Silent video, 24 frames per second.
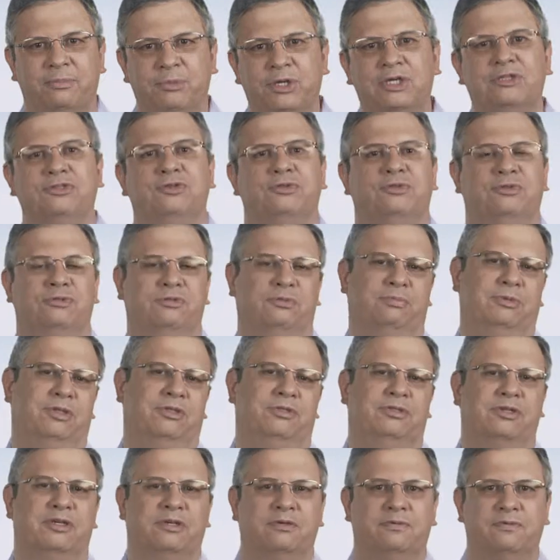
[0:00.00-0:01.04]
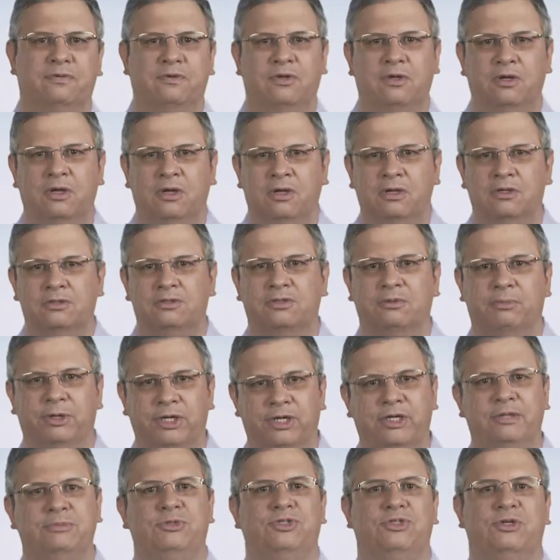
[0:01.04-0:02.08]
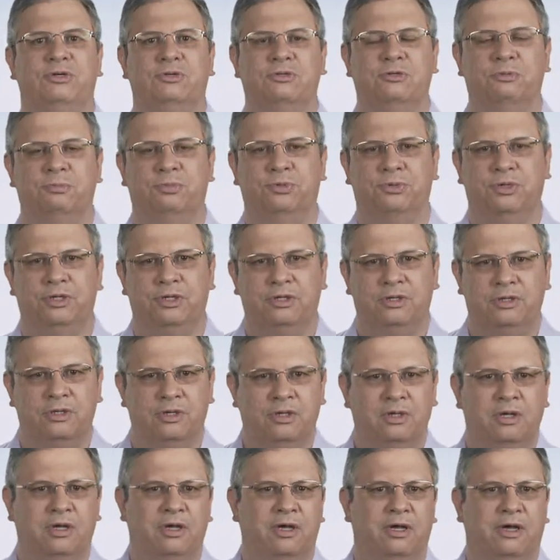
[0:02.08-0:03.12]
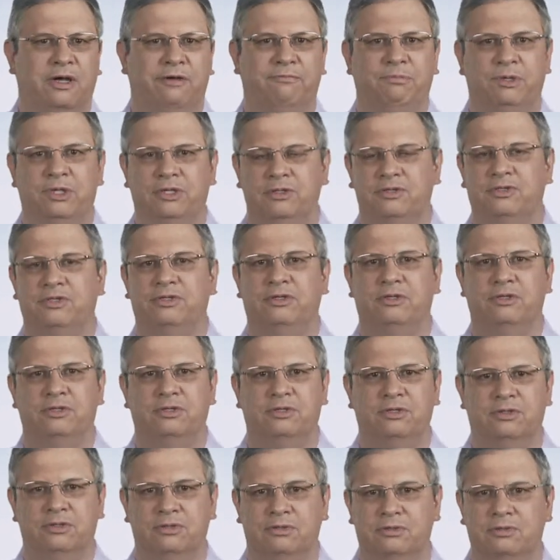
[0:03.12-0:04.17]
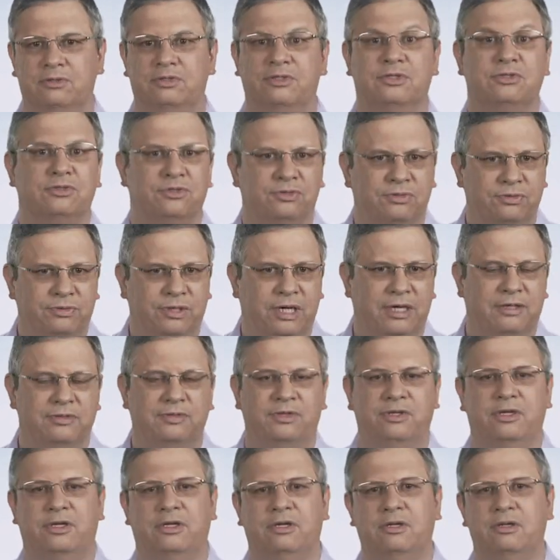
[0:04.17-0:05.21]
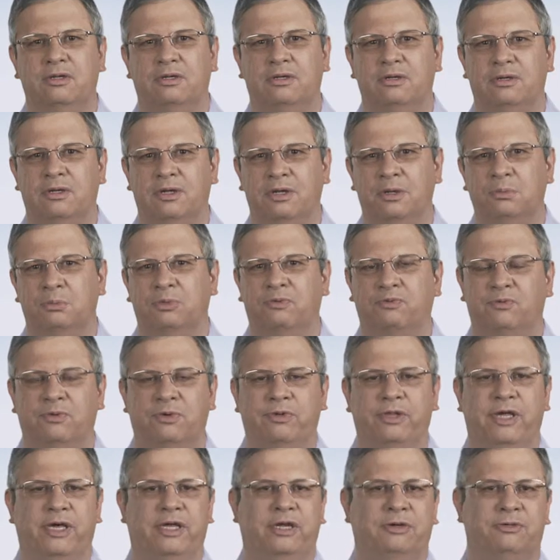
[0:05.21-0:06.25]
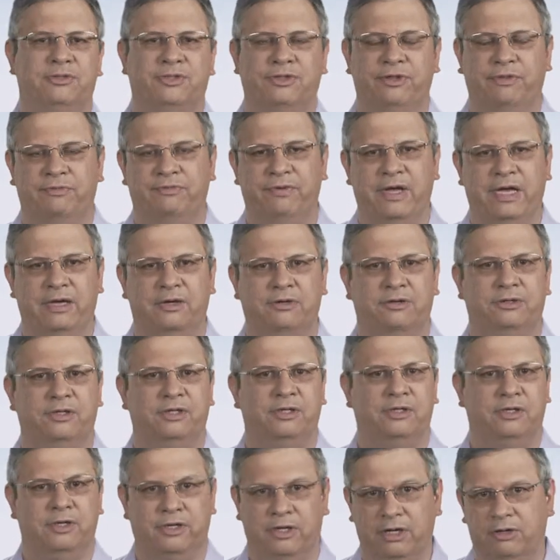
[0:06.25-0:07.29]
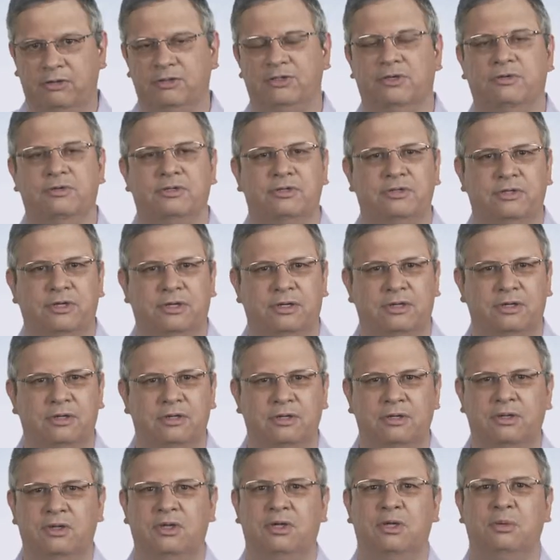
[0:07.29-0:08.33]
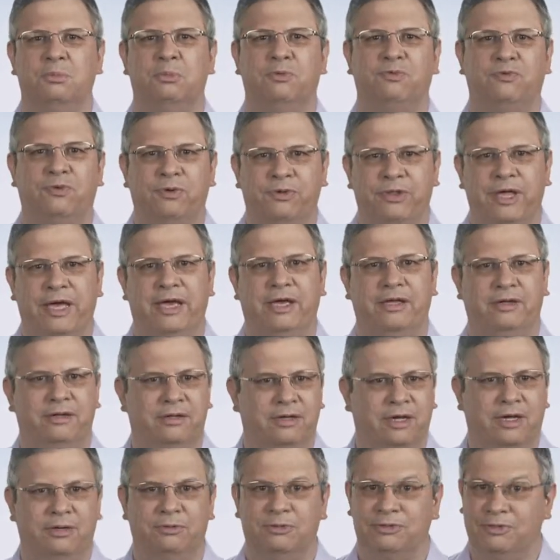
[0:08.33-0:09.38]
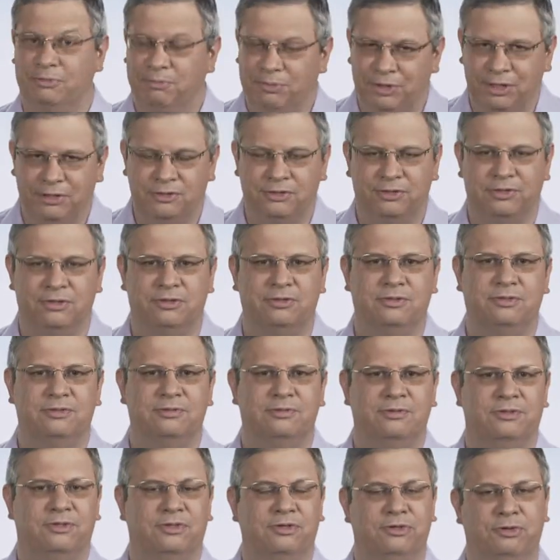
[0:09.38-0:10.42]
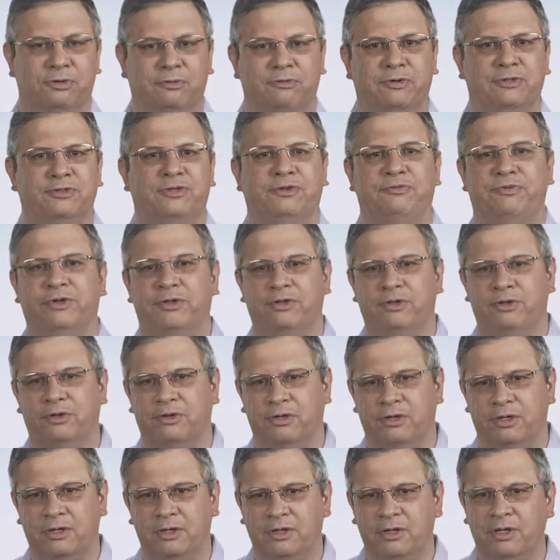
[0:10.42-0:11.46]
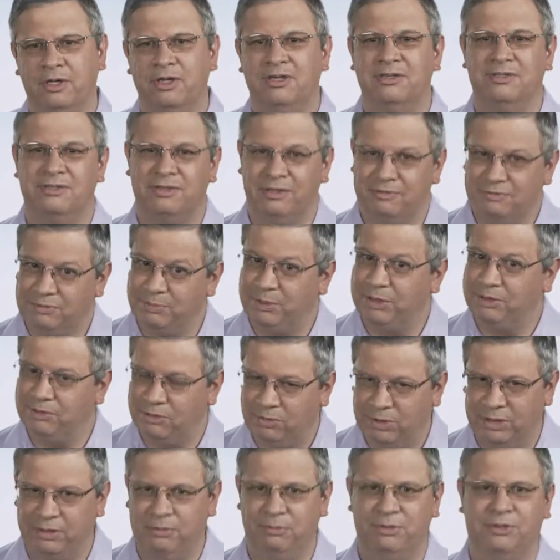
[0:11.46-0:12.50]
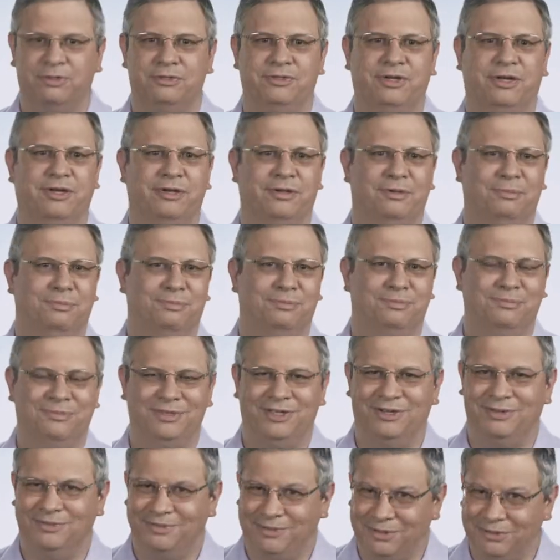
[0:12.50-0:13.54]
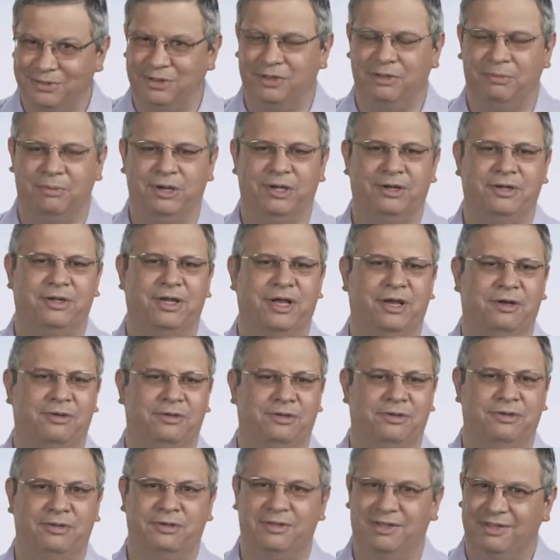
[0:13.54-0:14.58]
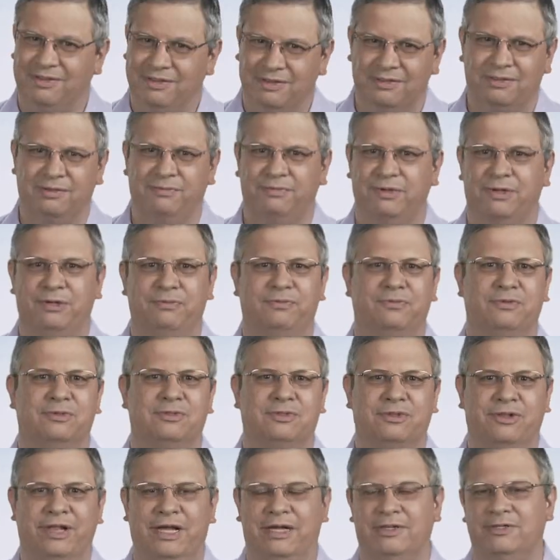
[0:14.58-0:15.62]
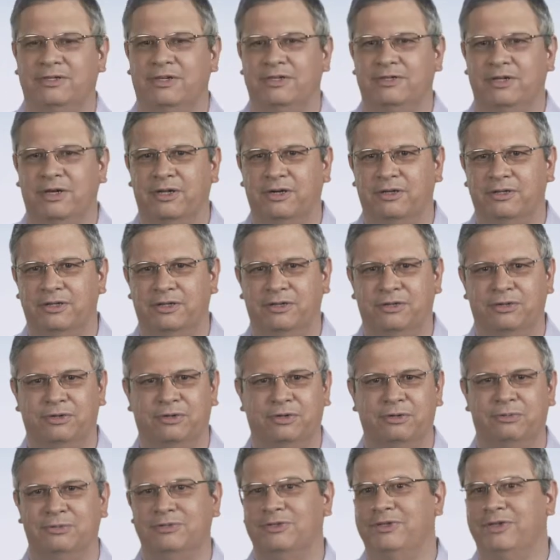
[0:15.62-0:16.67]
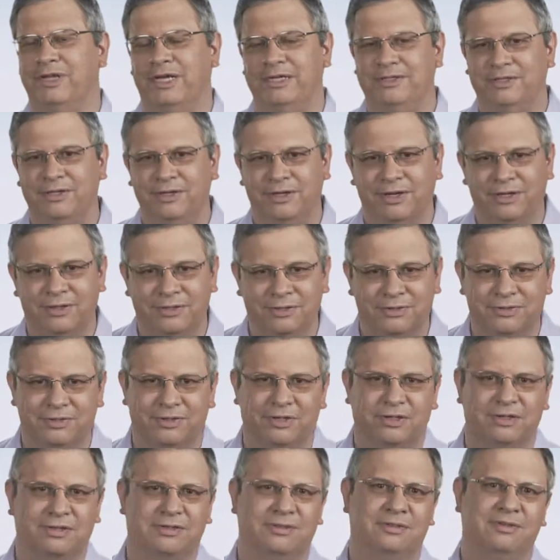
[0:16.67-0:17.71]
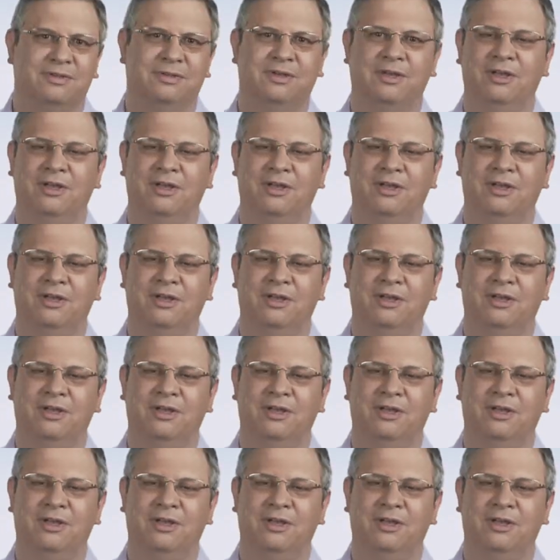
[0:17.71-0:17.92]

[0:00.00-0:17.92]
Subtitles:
me introduce myself. So my name's Joe Comprix. I've been at Syracuse since 2008. Before that, I was in the faculty at Arizona State. Before that, I was a PhD student at the University of Illinois. So I've spent quite a bit of time, thinking about accounting. I think the very first class I taught at Illinois was in 1996.